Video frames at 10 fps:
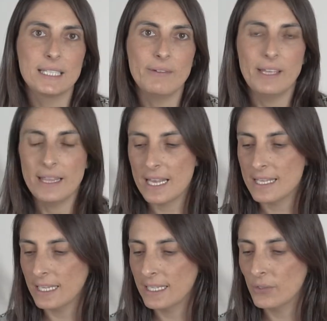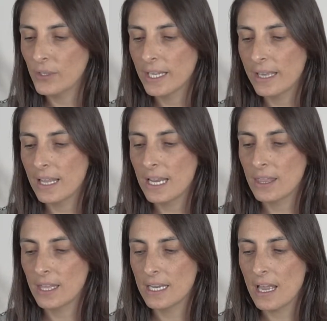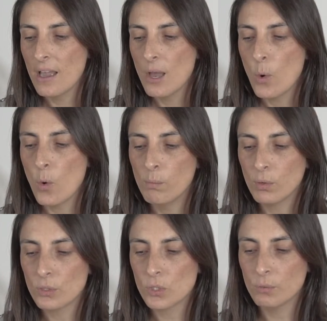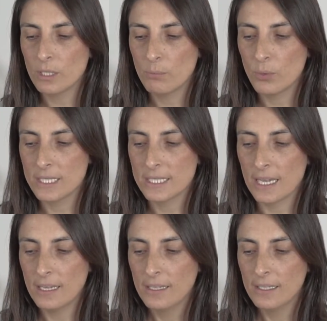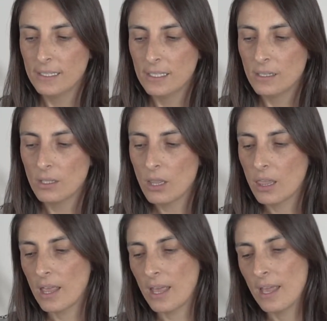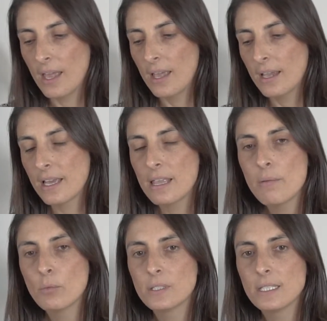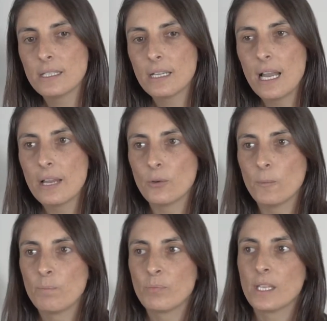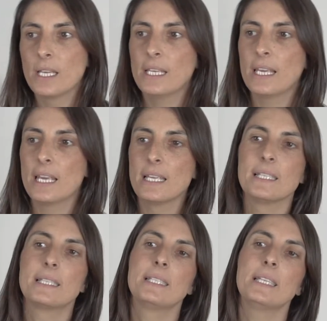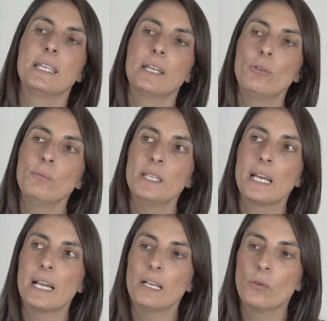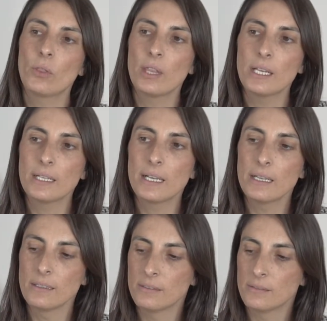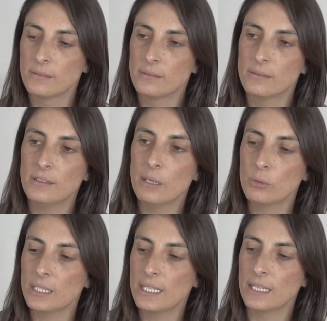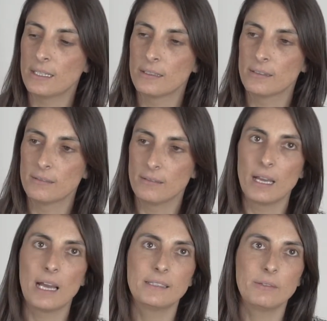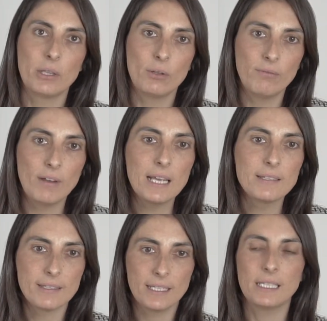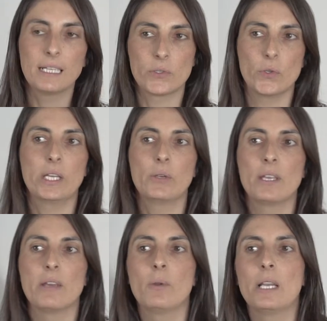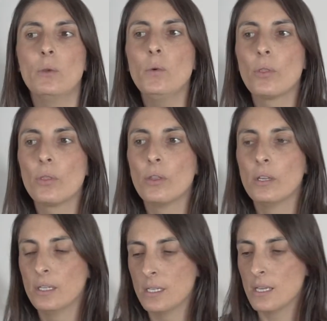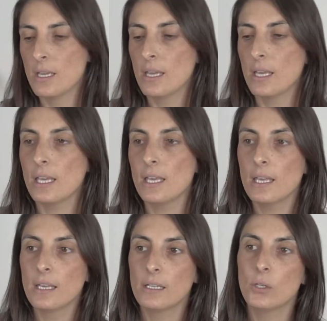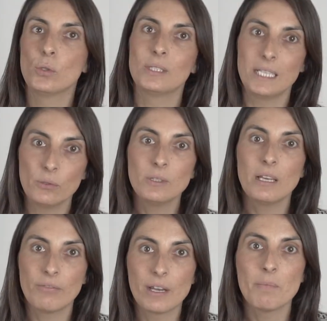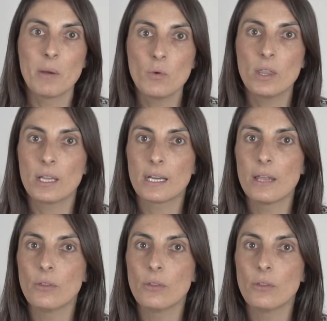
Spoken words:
In fact, this is too much sensitivity and we are getting a bit of an overexposure. So, if you want to lighten the foreground, enable the flash if the lighting is not optimal and don't close too much the aperture.